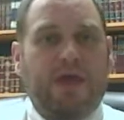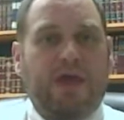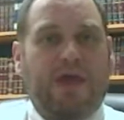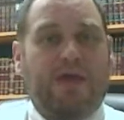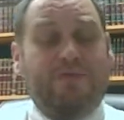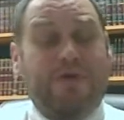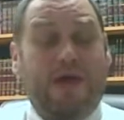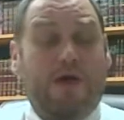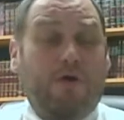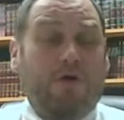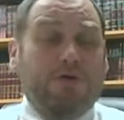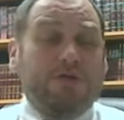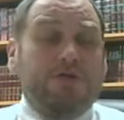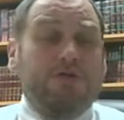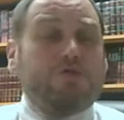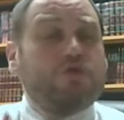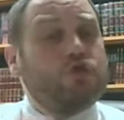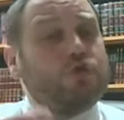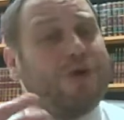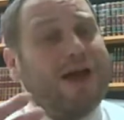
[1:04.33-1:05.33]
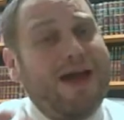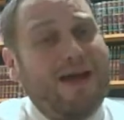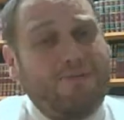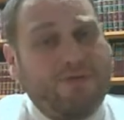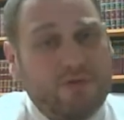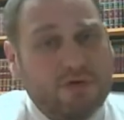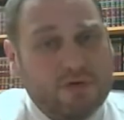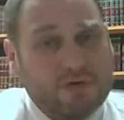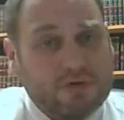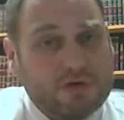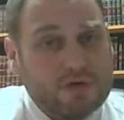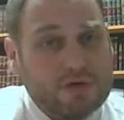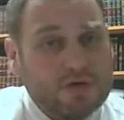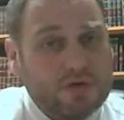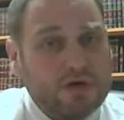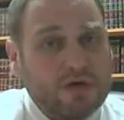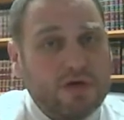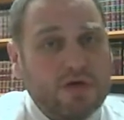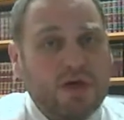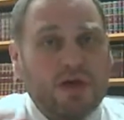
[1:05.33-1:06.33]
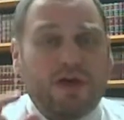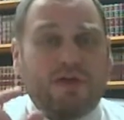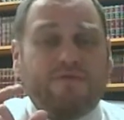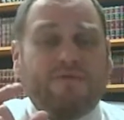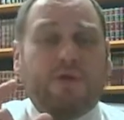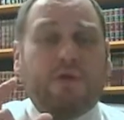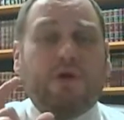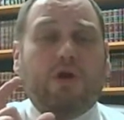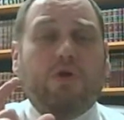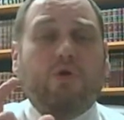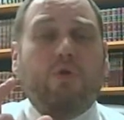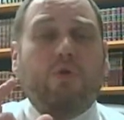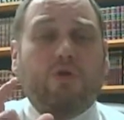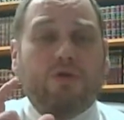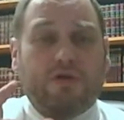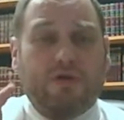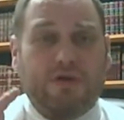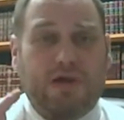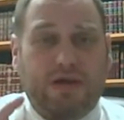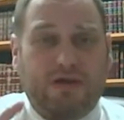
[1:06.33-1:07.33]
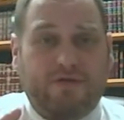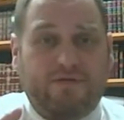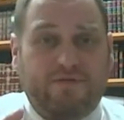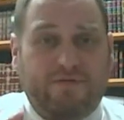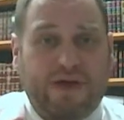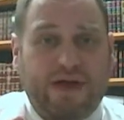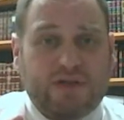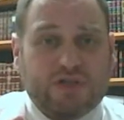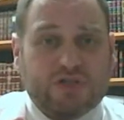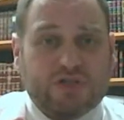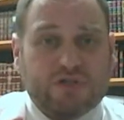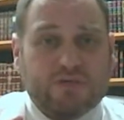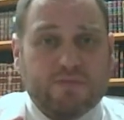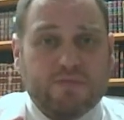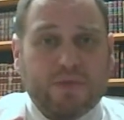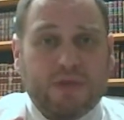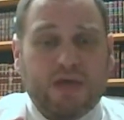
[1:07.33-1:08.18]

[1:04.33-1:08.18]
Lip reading: And they also traveled in a very coordinated fashion.